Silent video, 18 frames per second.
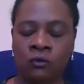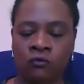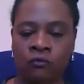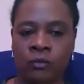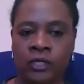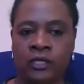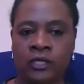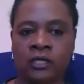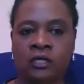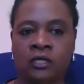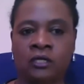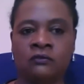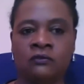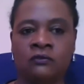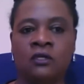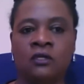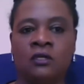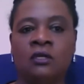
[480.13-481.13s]
of my life.
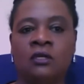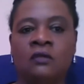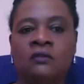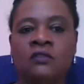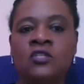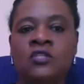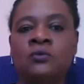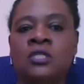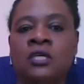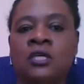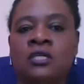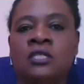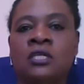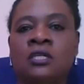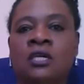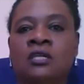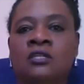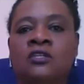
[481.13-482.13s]
This was
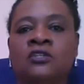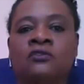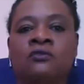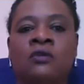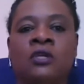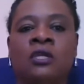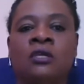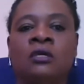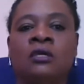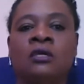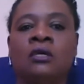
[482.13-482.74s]
1983,